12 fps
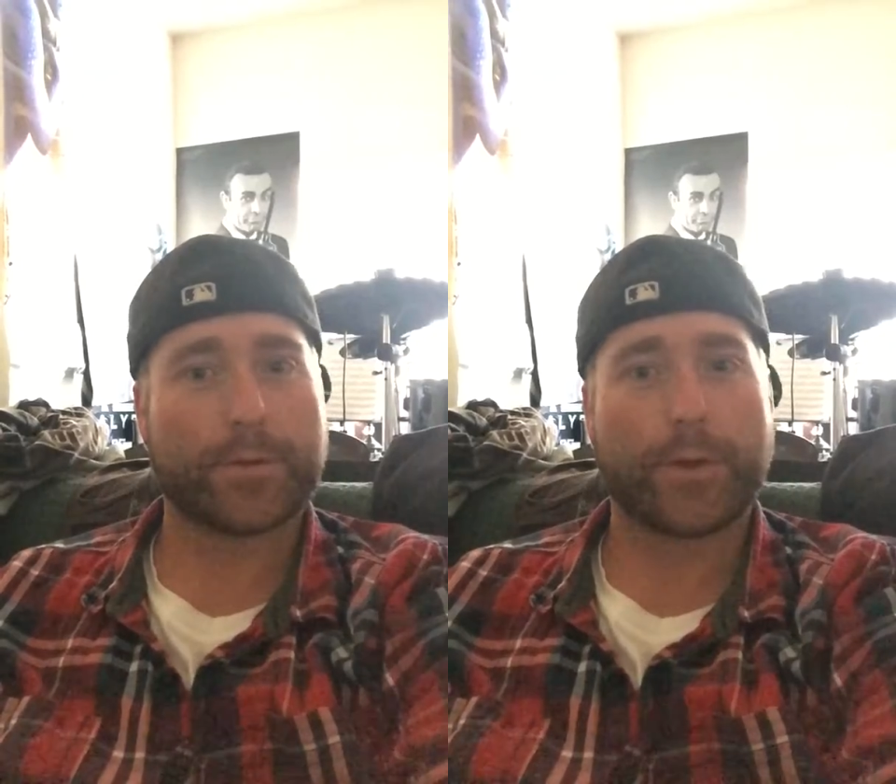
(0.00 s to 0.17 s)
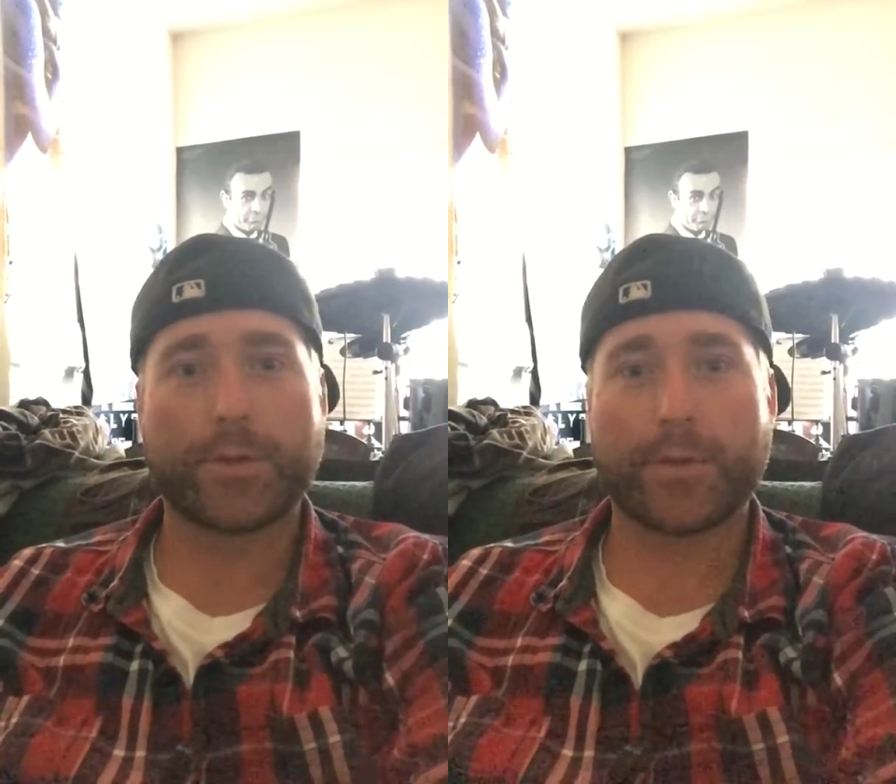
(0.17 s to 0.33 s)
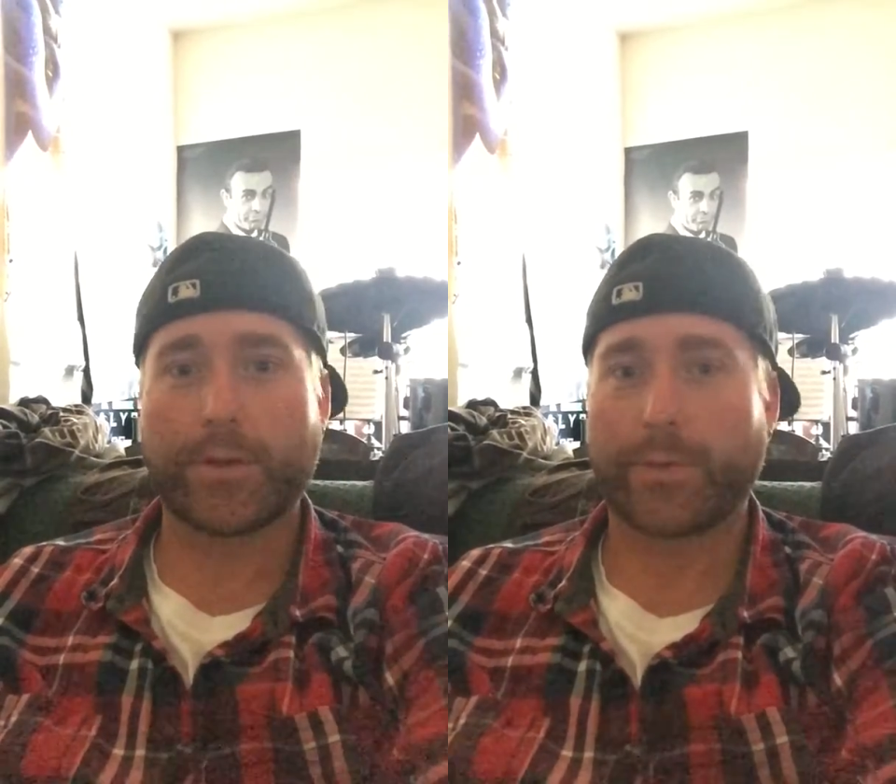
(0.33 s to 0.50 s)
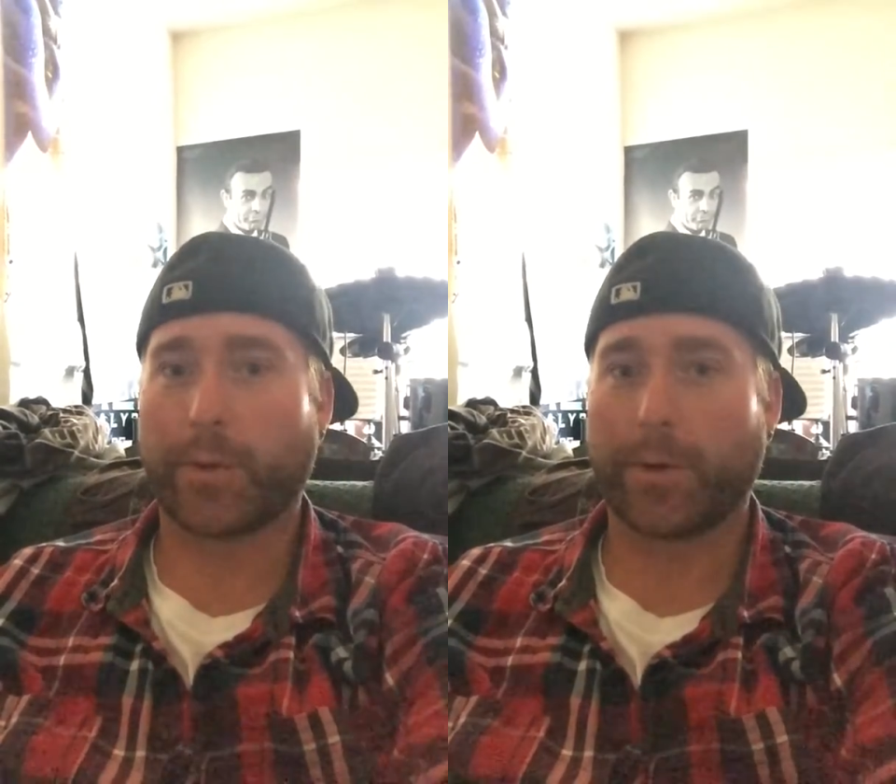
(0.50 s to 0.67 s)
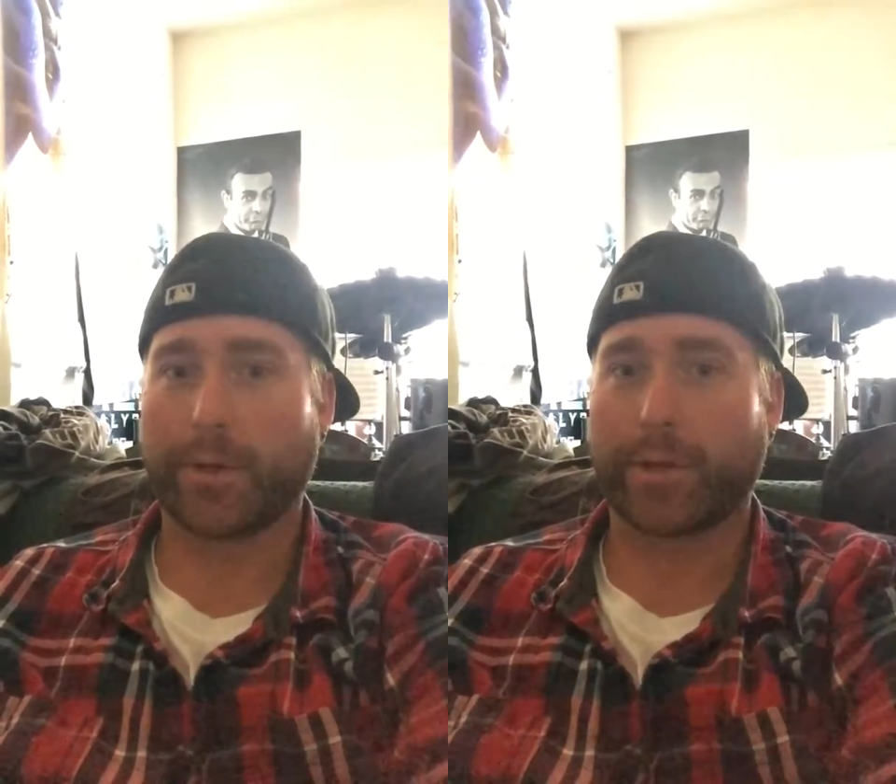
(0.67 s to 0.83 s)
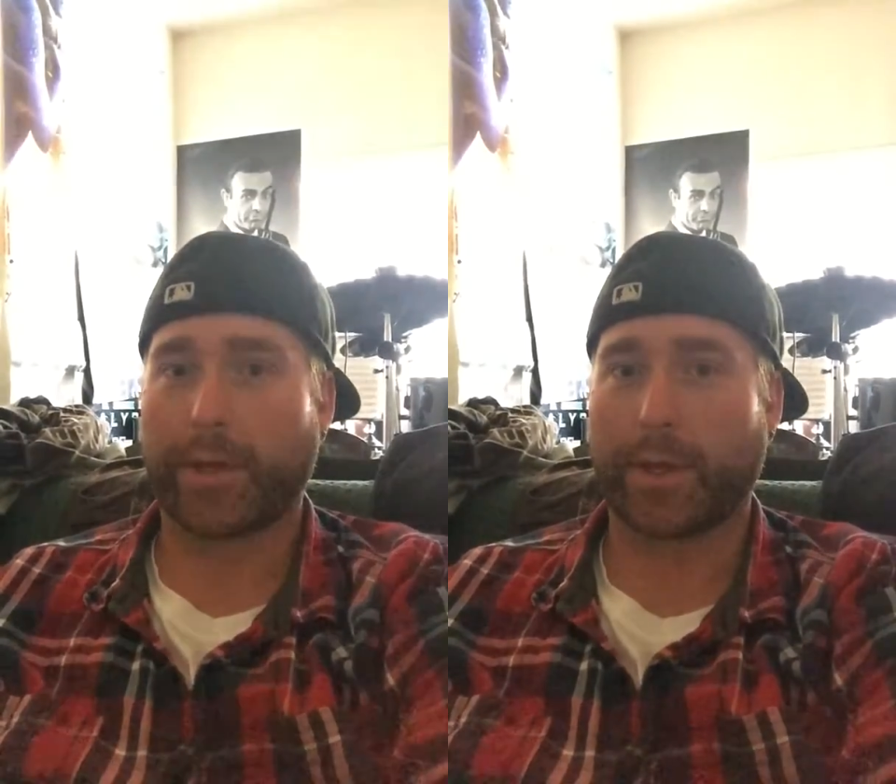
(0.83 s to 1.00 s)
Those are the
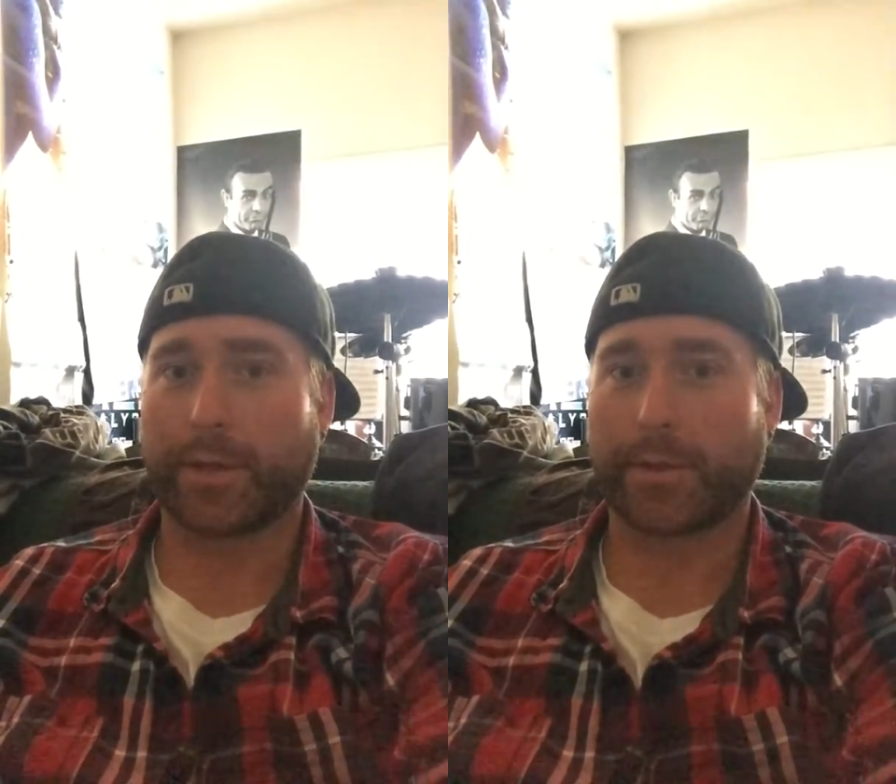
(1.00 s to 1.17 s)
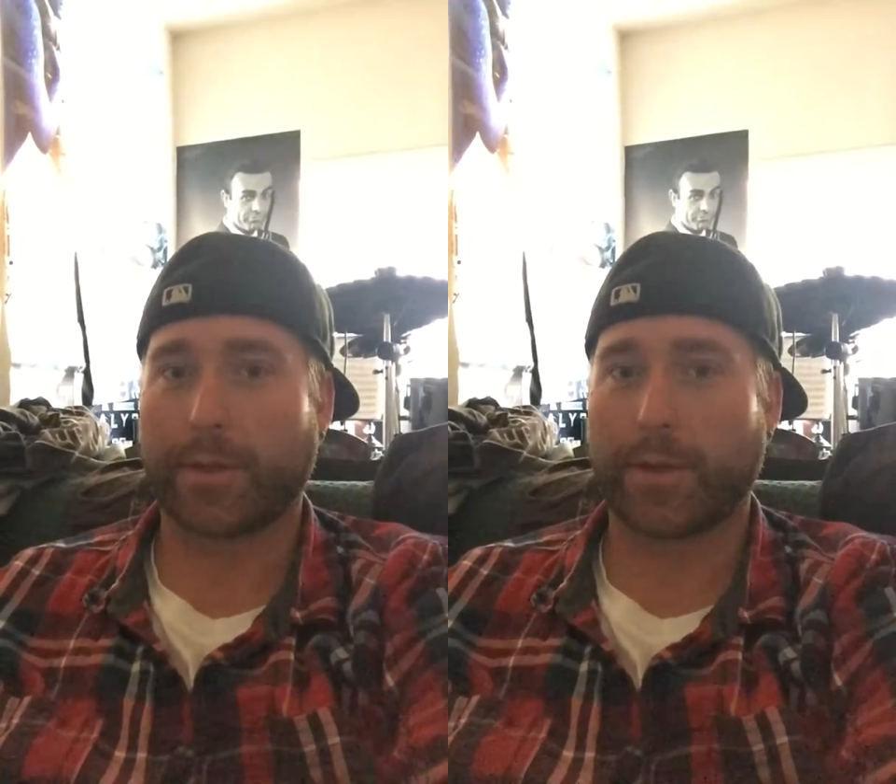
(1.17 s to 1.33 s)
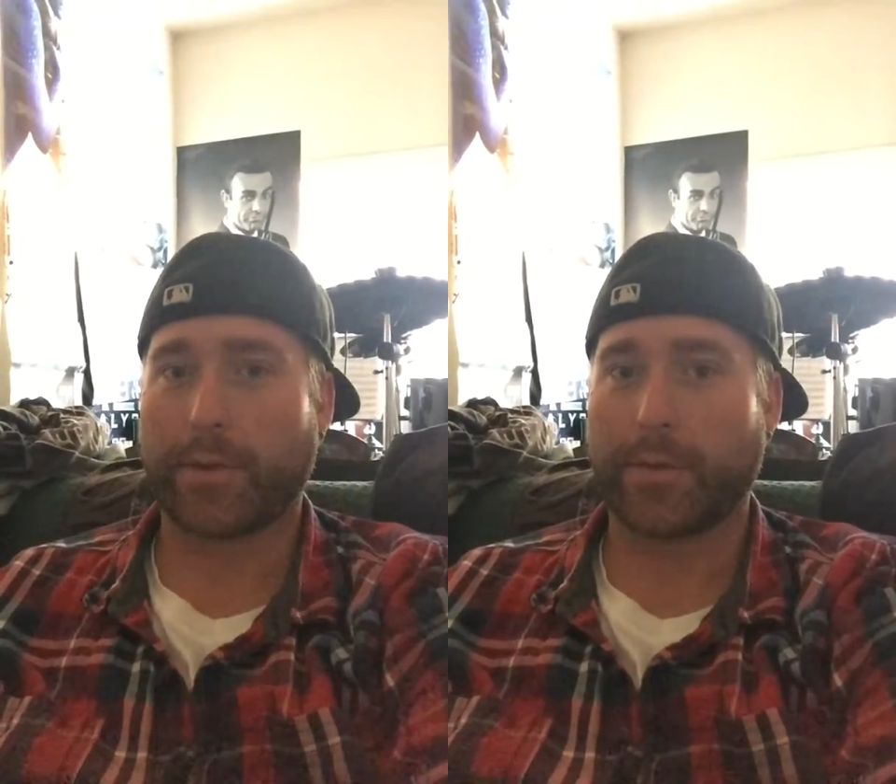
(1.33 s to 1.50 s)
important things that